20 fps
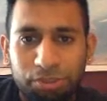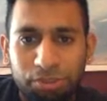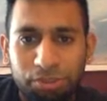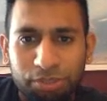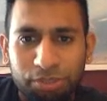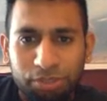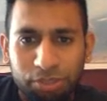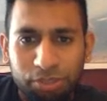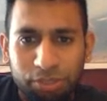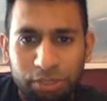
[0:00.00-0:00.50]

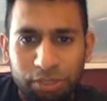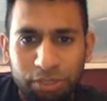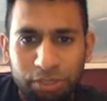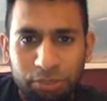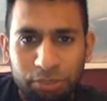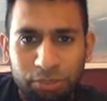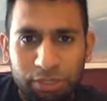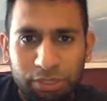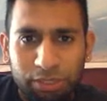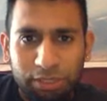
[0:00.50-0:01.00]
queen,
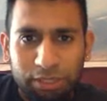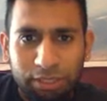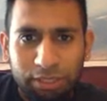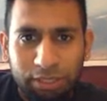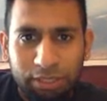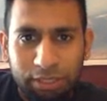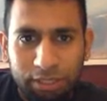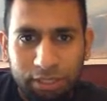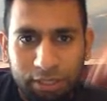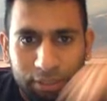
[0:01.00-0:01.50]
queen,
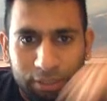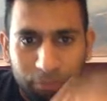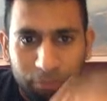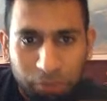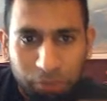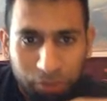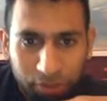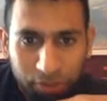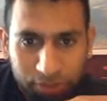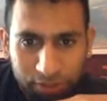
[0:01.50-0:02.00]

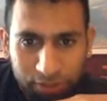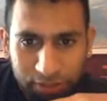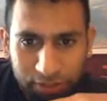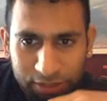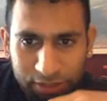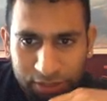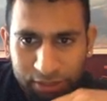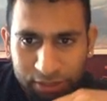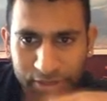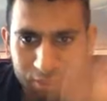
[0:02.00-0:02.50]

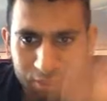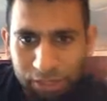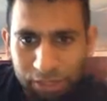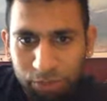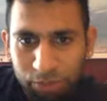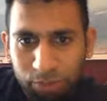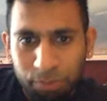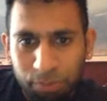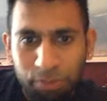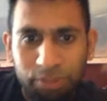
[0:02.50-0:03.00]
pawns, equal
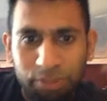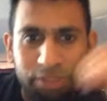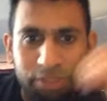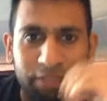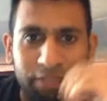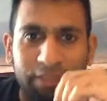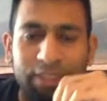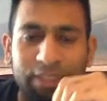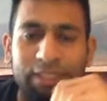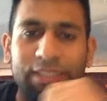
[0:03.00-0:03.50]
pawns,
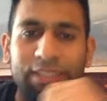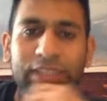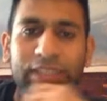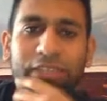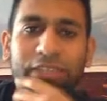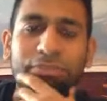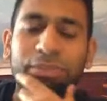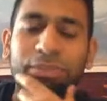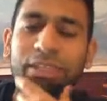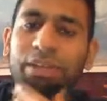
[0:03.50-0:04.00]
everything's safe.
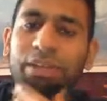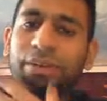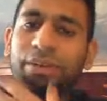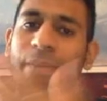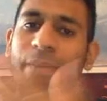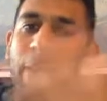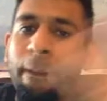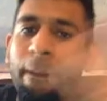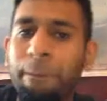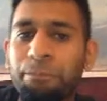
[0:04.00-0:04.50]
But now
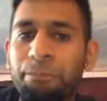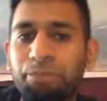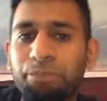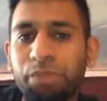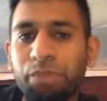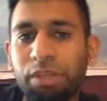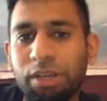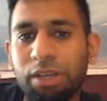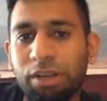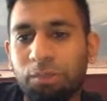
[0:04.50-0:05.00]

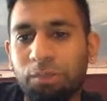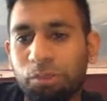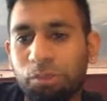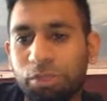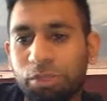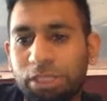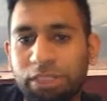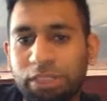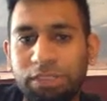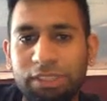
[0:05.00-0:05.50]

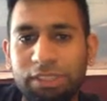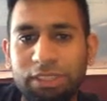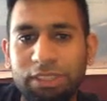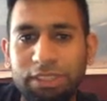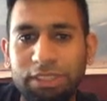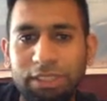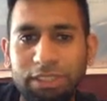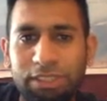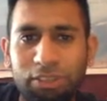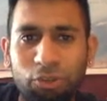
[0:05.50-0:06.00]
motifs,
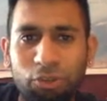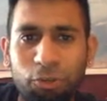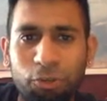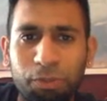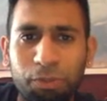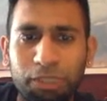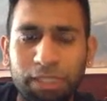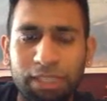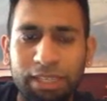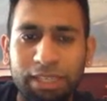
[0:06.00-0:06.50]
there's an open
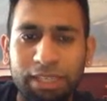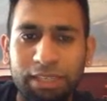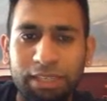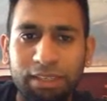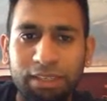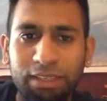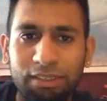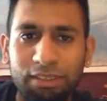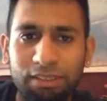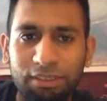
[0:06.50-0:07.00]
king
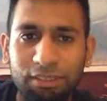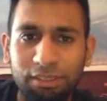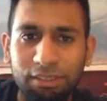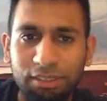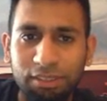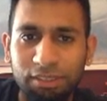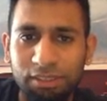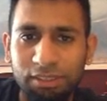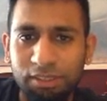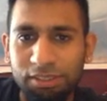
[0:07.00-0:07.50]
here.
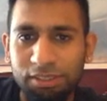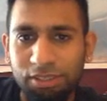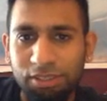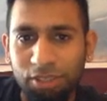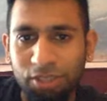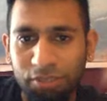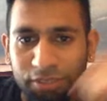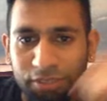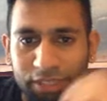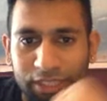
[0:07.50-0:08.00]
So
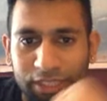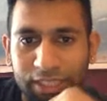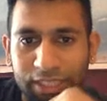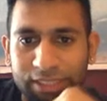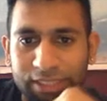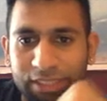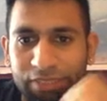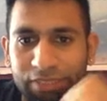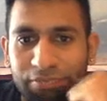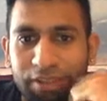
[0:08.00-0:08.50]
obviously that's
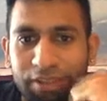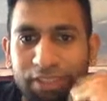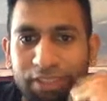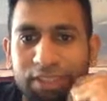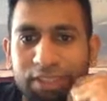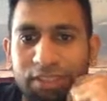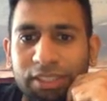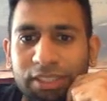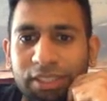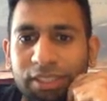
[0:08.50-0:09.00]
going to factor
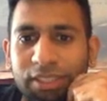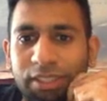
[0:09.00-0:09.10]
in.